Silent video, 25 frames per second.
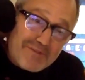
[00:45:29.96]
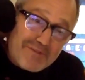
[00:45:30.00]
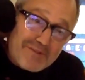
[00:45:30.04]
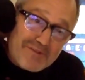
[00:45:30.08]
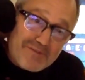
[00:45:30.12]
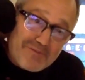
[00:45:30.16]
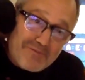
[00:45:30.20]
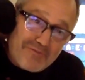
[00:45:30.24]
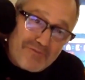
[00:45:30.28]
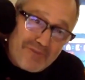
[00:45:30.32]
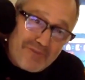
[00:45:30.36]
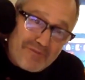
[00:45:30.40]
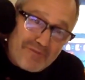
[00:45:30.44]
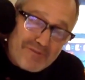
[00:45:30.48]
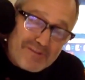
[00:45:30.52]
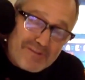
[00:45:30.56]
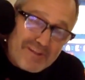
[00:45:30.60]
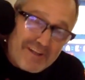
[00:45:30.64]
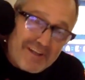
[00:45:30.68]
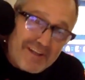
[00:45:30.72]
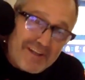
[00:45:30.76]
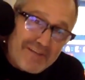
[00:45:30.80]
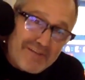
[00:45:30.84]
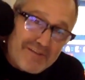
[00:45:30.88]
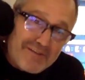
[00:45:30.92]
it's
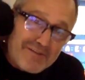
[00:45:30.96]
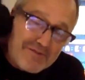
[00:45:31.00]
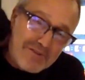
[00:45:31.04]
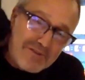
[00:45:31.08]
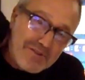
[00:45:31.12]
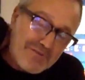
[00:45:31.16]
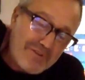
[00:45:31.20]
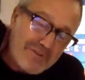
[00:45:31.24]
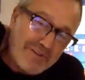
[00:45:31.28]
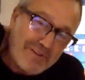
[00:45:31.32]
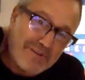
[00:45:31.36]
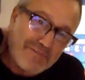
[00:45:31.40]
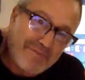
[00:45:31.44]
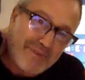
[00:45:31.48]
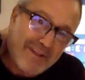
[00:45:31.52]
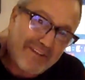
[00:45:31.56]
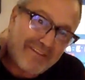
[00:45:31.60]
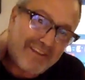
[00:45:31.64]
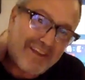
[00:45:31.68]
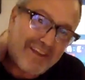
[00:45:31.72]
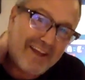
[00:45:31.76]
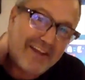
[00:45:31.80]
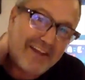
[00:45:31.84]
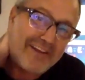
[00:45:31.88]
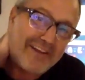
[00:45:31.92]
representative, it's it's really
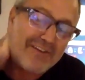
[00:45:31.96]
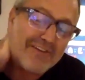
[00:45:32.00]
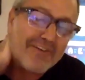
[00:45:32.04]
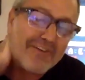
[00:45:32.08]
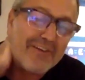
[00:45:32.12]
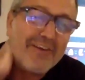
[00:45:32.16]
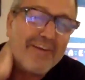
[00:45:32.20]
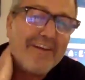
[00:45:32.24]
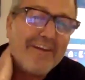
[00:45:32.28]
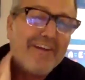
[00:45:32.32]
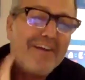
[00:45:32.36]
spectacular.